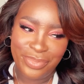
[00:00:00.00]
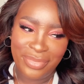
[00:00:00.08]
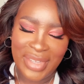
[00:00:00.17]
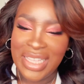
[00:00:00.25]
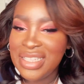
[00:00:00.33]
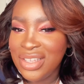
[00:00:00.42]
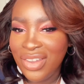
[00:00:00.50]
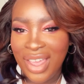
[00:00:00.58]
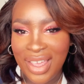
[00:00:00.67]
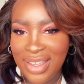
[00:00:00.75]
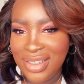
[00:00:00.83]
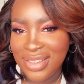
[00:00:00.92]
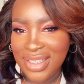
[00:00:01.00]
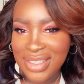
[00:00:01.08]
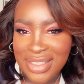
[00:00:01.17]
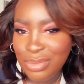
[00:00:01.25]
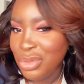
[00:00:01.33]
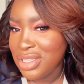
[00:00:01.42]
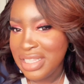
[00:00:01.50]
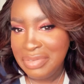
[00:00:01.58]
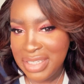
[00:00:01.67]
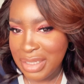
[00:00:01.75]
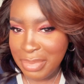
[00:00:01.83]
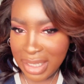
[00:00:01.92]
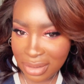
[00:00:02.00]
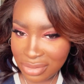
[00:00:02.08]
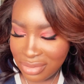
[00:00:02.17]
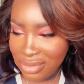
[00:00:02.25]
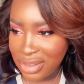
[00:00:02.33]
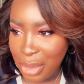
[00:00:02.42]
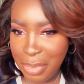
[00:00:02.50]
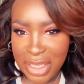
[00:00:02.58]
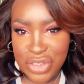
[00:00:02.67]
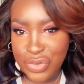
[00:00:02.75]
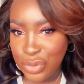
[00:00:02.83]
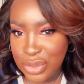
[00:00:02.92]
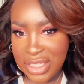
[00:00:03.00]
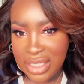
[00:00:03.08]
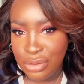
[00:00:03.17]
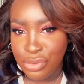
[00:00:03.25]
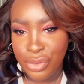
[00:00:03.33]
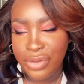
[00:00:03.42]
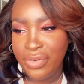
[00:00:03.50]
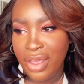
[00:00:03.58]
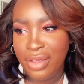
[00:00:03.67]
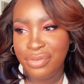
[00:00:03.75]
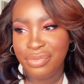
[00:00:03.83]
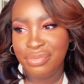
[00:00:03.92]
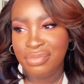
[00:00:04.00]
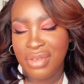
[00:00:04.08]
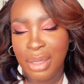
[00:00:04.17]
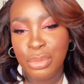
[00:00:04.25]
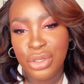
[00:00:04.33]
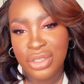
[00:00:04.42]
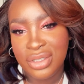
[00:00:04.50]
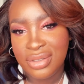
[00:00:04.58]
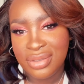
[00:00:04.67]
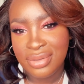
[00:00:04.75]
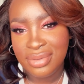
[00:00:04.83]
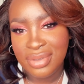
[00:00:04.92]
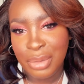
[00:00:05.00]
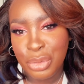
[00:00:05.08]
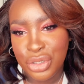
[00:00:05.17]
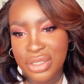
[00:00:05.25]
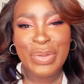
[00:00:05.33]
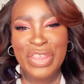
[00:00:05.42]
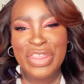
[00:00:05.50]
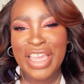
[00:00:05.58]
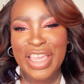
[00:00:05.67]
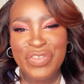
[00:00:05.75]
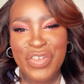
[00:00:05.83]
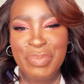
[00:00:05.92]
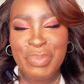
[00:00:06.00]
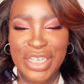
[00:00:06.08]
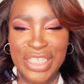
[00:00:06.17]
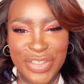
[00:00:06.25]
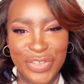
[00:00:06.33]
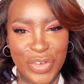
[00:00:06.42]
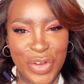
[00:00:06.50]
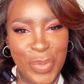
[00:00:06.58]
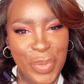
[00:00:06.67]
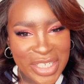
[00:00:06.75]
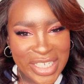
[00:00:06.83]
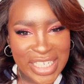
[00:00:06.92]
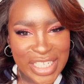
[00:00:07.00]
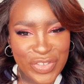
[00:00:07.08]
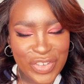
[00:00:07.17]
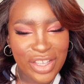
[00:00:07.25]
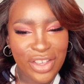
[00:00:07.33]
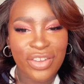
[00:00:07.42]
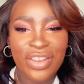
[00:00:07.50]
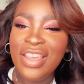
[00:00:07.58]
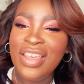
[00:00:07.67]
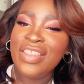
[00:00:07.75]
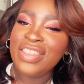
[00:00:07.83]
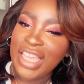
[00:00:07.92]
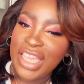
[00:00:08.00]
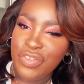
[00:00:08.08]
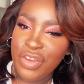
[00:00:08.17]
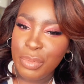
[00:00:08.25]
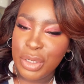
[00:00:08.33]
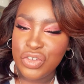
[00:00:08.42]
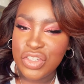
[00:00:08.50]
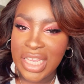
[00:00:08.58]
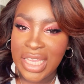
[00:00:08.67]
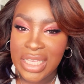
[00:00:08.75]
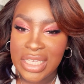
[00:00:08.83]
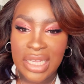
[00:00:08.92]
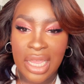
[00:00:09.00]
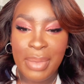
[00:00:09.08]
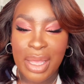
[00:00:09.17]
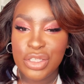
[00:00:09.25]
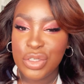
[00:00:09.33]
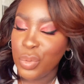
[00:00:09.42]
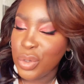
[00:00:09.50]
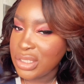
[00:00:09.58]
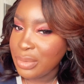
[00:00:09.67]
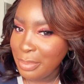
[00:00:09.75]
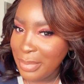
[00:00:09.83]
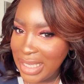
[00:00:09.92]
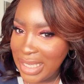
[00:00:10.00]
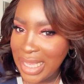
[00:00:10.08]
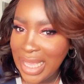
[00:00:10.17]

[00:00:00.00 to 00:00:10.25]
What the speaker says: It's okay. It's what, £17 compared to 40 or 45. I'm good. I'm good. Okay, thank you very much for watching this video. Thank you very much for taking your time out to watch me.